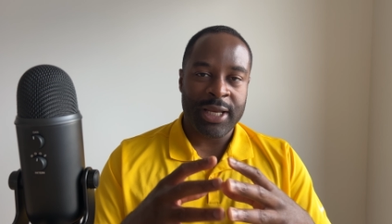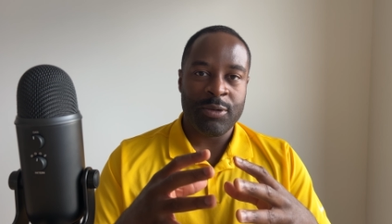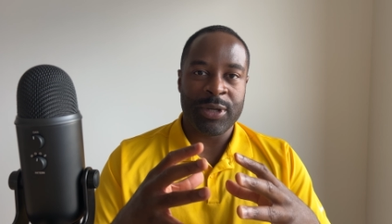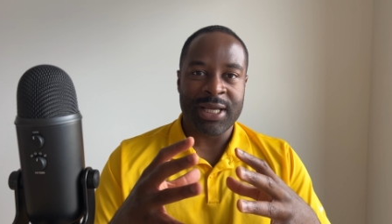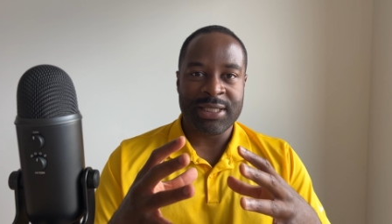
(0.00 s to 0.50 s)

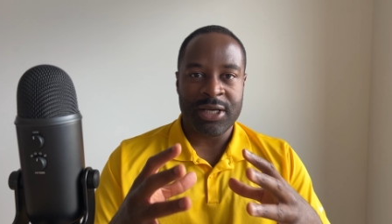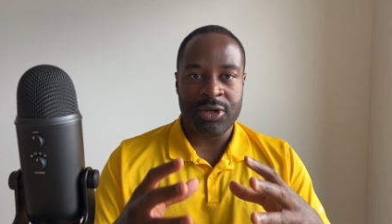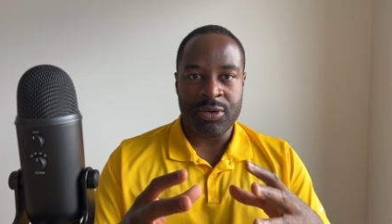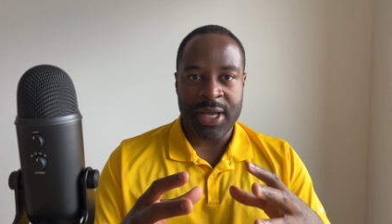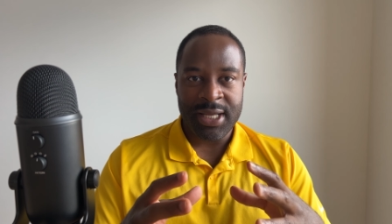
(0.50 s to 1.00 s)
Anyone can tell
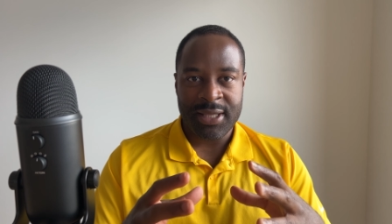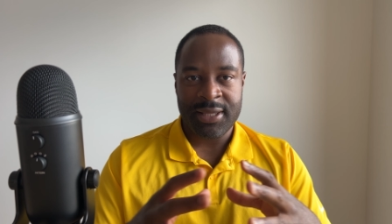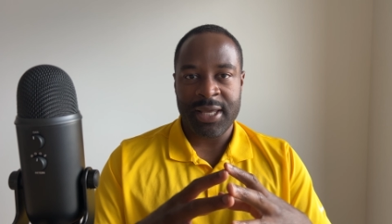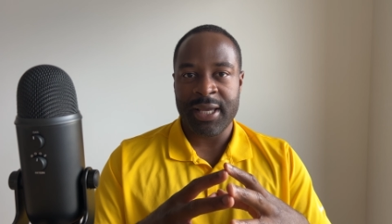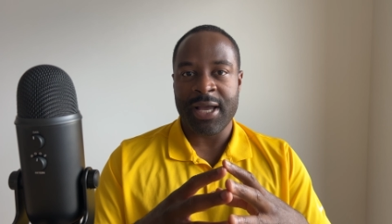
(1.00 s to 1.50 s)
you
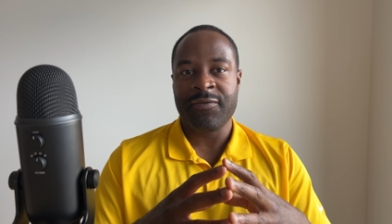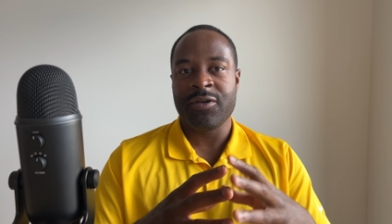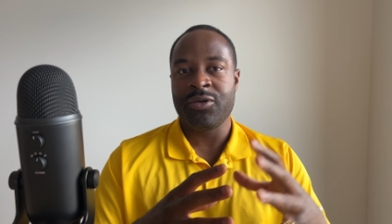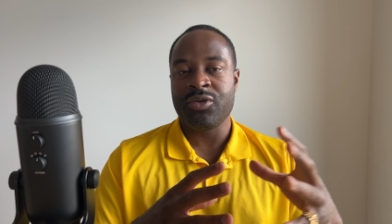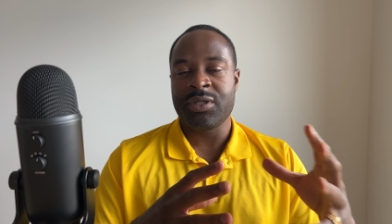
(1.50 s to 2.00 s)
anything. I've
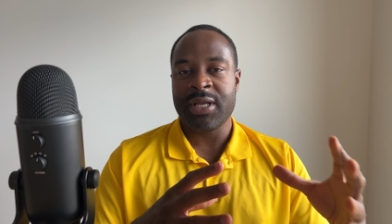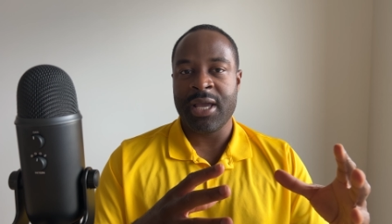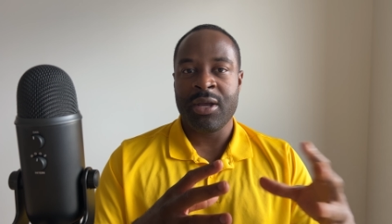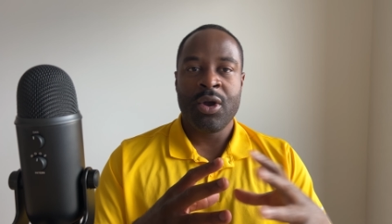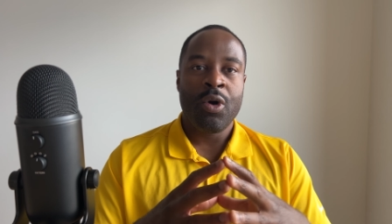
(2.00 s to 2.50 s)
told you
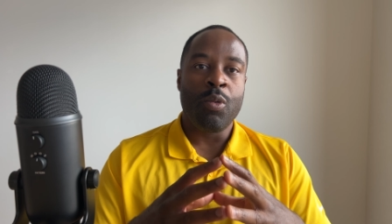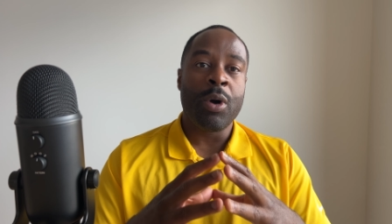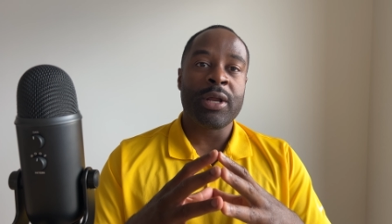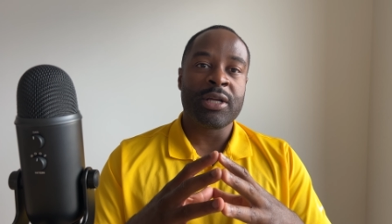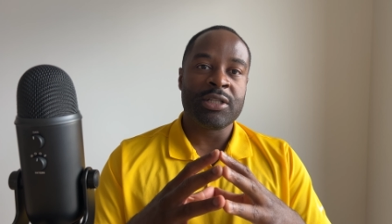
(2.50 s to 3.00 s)
today
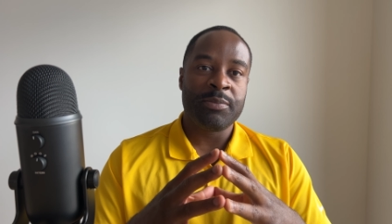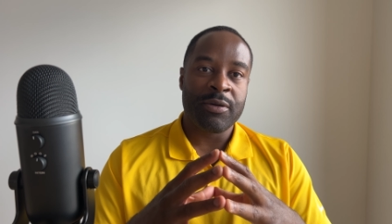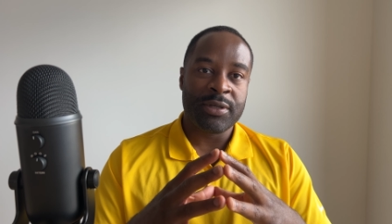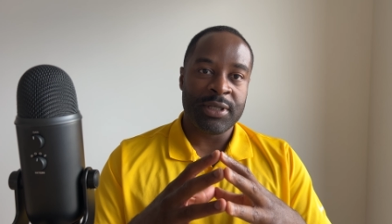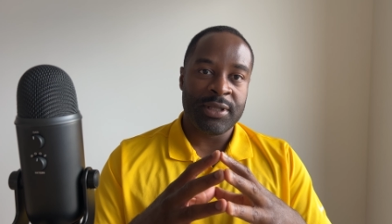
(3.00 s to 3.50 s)
what a
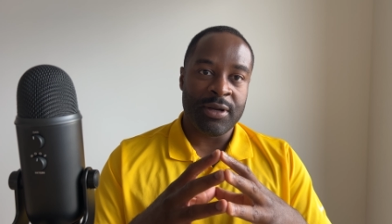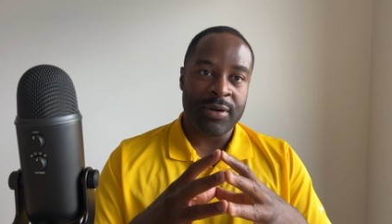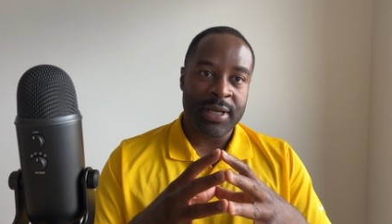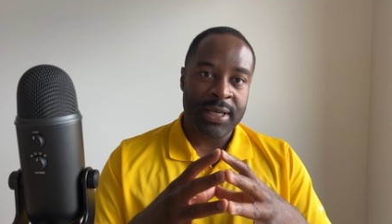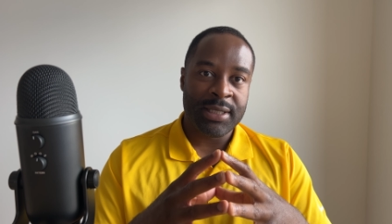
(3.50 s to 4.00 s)
conspiracy
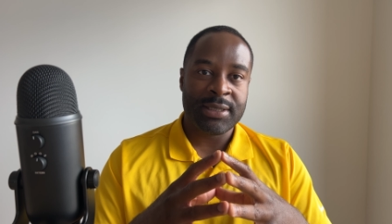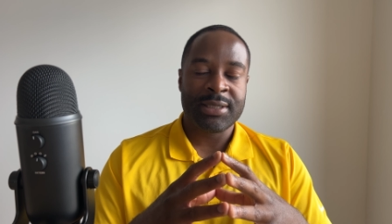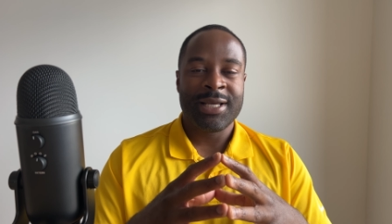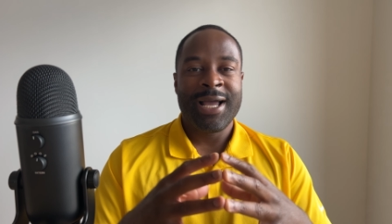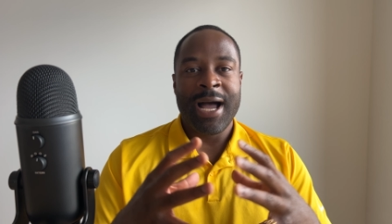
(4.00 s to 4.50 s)
theory
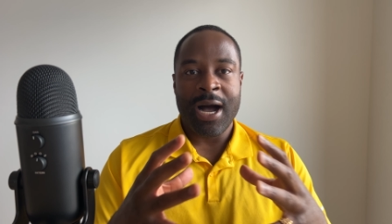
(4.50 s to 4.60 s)
is,